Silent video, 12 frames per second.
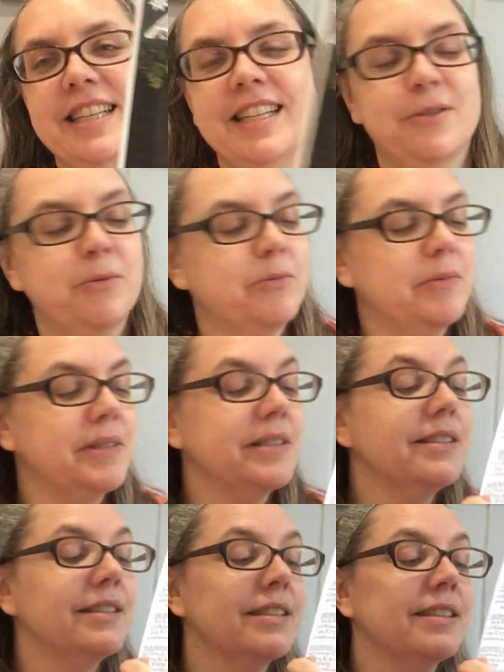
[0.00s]
It,
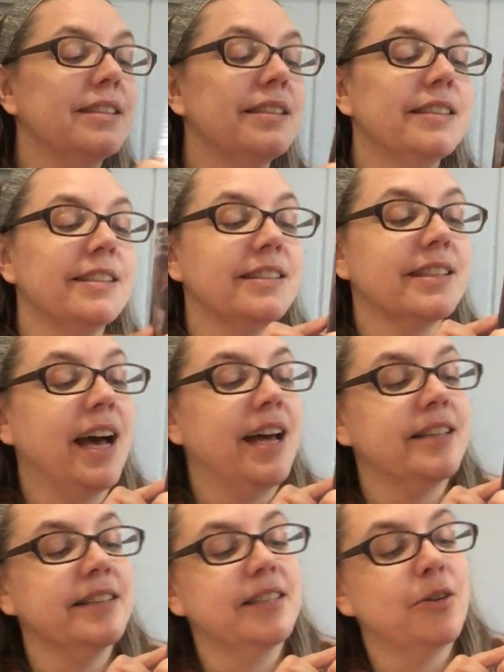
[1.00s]
it's
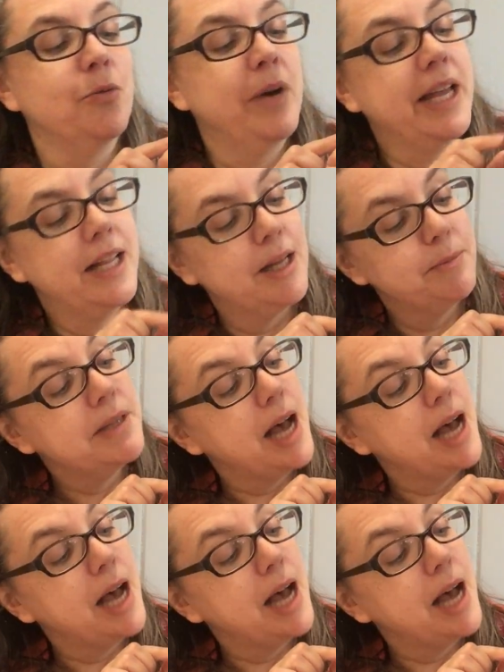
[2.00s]
got a little whale up